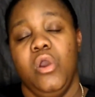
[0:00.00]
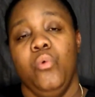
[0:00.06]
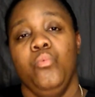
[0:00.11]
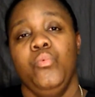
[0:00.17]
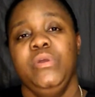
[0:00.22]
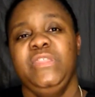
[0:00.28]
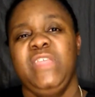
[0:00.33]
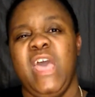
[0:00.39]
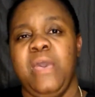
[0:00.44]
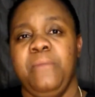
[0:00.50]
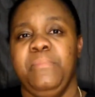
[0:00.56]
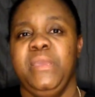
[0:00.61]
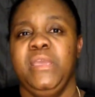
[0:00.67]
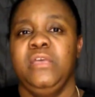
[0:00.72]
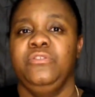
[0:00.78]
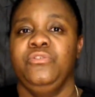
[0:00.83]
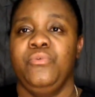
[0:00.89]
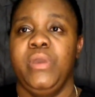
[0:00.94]
Would that be
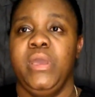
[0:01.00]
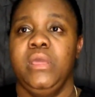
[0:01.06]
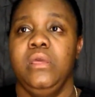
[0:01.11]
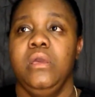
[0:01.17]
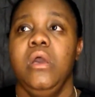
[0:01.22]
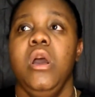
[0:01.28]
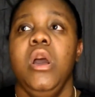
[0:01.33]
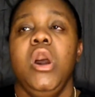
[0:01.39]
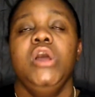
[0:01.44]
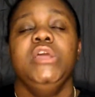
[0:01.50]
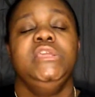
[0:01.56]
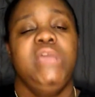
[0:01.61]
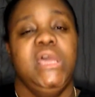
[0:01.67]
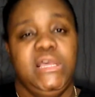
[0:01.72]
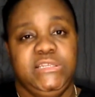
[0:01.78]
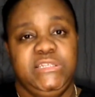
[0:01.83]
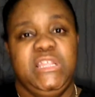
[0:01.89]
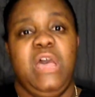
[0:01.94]
a threat?
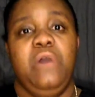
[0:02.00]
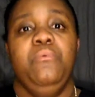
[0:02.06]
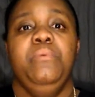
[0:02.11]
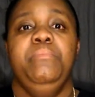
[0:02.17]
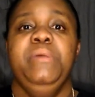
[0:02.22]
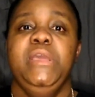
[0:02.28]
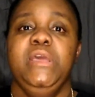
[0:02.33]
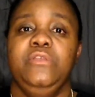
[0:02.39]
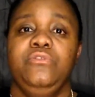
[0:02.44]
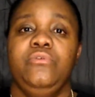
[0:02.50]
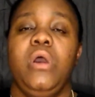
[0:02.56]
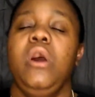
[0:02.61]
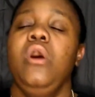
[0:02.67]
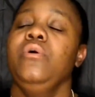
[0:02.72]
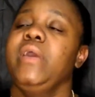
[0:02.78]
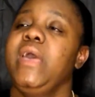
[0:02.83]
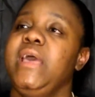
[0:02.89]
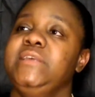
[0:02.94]
Yes, that would be a threat.
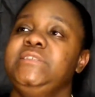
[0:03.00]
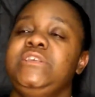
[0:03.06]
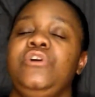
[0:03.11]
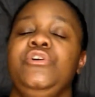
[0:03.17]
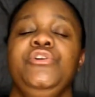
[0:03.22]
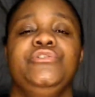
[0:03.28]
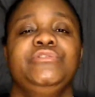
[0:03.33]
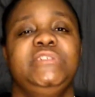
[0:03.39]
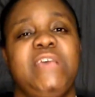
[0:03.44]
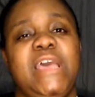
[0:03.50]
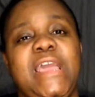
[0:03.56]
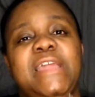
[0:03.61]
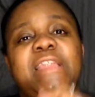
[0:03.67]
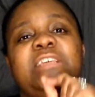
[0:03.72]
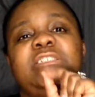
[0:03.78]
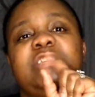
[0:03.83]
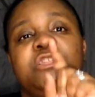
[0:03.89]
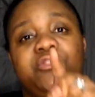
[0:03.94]
Okay, so you're saying
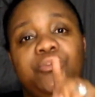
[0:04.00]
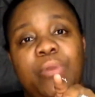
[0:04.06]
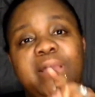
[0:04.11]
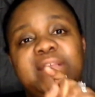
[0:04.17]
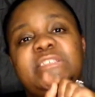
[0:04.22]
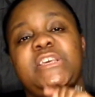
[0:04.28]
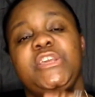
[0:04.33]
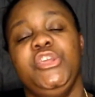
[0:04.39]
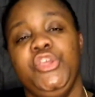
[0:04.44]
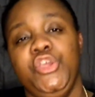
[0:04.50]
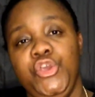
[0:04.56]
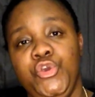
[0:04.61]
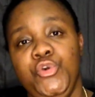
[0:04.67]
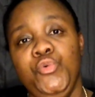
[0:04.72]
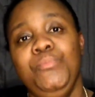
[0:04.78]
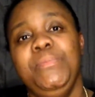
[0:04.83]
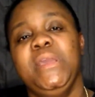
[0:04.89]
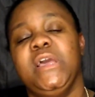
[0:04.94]
it's a threat to
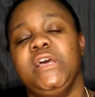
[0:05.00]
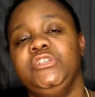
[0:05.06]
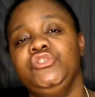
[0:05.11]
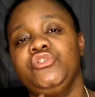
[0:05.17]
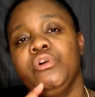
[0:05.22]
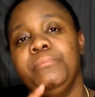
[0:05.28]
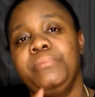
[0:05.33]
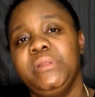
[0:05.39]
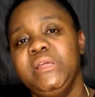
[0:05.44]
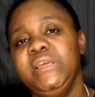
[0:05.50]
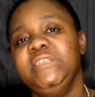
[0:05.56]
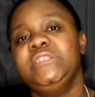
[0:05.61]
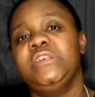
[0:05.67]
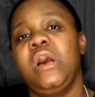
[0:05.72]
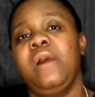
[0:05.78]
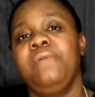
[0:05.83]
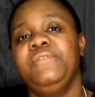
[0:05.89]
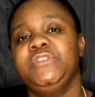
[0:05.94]
you because you're a police
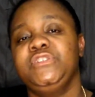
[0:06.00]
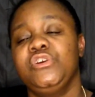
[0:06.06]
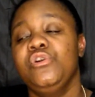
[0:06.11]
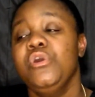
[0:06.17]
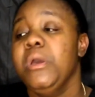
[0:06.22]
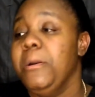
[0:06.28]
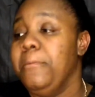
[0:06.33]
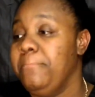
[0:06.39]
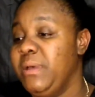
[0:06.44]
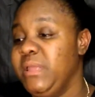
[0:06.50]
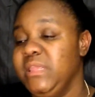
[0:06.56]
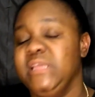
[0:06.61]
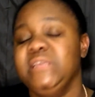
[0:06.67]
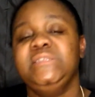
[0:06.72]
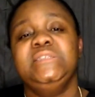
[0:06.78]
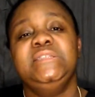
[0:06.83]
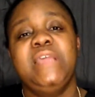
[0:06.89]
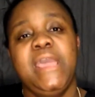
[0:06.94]
officer, but
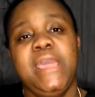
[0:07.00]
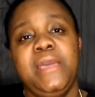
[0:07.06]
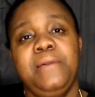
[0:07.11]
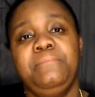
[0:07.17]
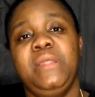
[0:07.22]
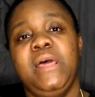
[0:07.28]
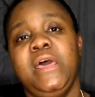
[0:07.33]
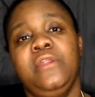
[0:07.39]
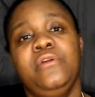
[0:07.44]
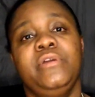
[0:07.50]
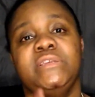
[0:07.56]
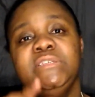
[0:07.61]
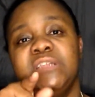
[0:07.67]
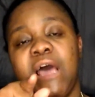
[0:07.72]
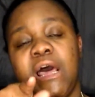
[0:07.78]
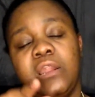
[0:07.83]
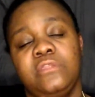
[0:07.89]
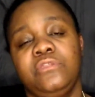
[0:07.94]
this damn letter is
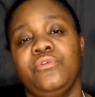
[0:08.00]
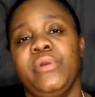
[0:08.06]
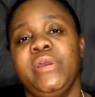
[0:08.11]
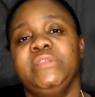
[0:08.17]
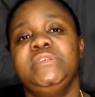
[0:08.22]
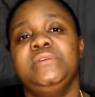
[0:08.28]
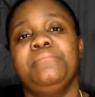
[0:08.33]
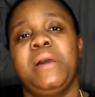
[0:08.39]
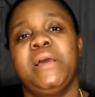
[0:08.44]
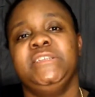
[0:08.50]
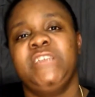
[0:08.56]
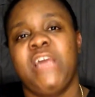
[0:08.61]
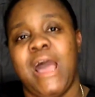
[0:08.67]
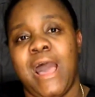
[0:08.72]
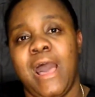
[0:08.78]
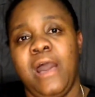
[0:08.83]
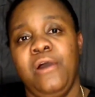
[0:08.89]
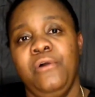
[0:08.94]
not a threat to my
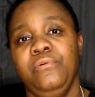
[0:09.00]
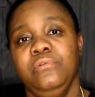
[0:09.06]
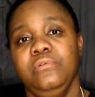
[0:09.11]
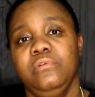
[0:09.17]
child?